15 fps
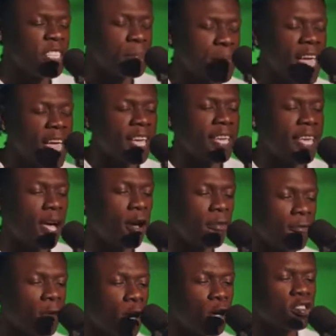bank account
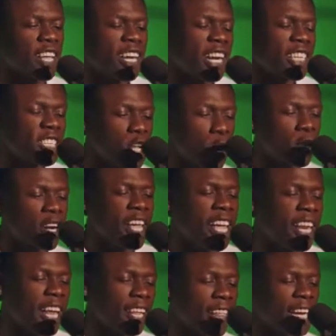froze like I snowed it
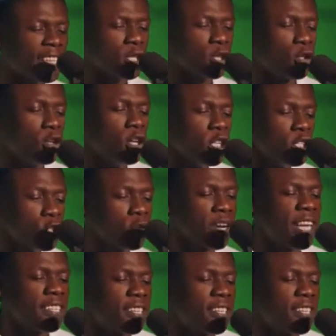in. They like the little dreads in